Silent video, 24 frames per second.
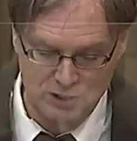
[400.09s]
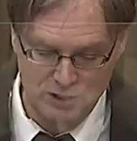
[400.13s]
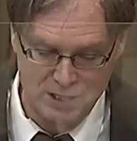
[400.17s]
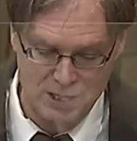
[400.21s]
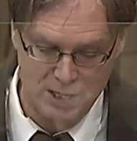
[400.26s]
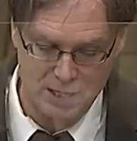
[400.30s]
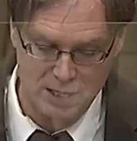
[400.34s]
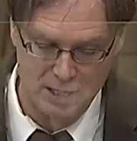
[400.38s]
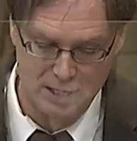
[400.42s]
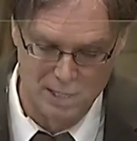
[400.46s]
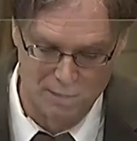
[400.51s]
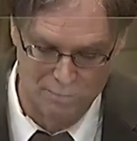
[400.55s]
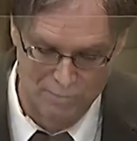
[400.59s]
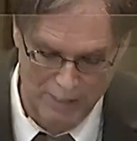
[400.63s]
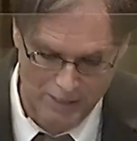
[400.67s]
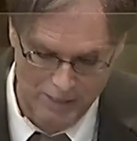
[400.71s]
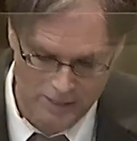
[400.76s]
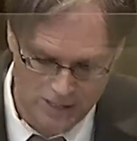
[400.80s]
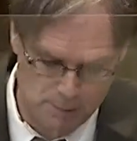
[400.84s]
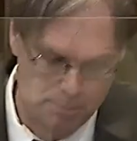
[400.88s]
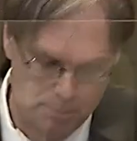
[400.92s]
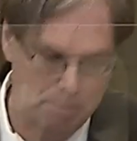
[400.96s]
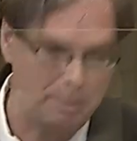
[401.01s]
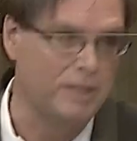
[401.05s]
How
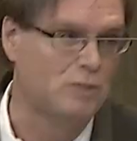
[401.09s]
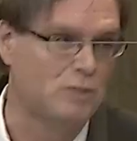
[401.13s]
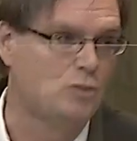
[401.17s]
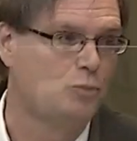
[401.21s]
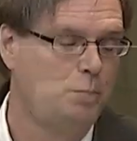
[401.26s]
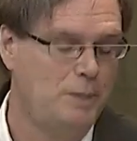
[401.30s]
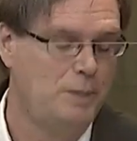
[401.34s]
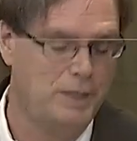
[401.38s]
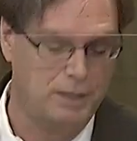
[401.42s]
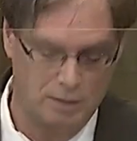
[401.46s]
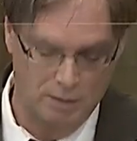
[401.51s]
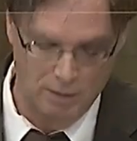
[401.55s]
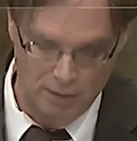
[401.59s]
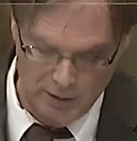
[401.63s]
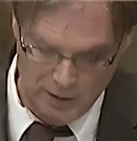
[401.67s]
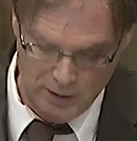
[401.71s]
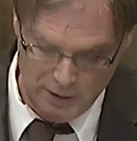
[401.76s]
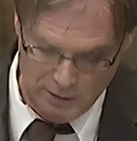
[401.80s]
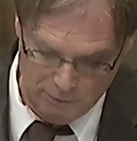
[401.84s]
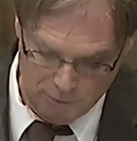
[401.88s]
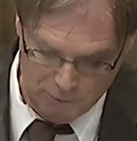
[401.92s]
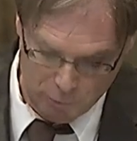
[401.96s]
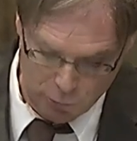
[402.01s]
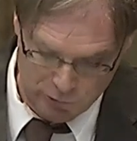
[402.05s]
do you
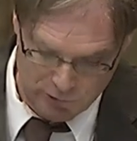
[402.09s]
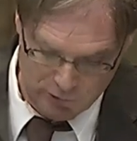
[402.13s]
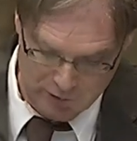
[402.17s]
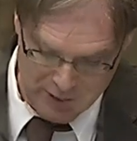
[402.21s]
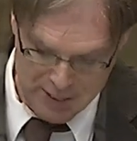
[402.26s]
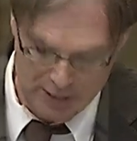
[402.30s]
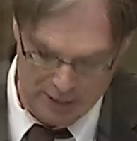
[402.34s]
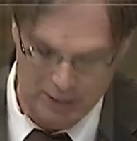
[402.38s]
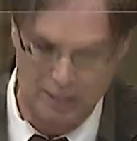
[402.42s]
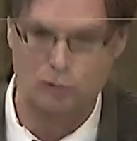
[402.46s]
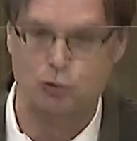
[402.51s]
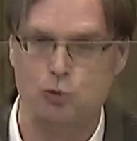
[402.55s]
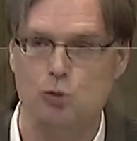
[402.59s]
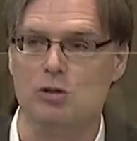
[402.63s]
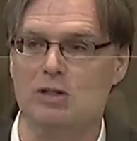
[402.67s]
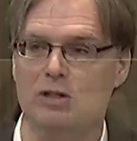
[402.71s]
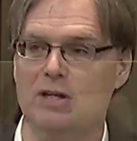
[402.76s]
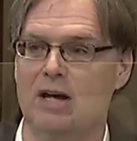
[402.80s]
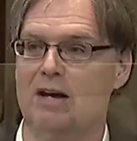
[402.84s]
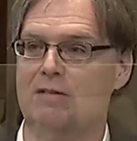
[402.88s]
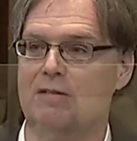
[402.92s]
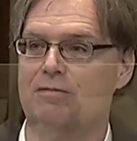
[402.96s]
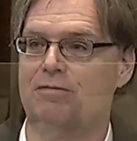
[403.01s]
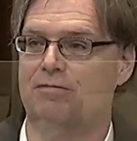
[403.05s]

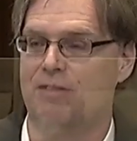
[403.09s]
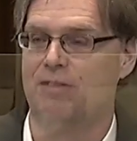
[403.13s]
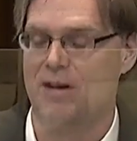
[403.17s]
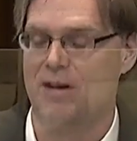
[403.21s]
negotiate with the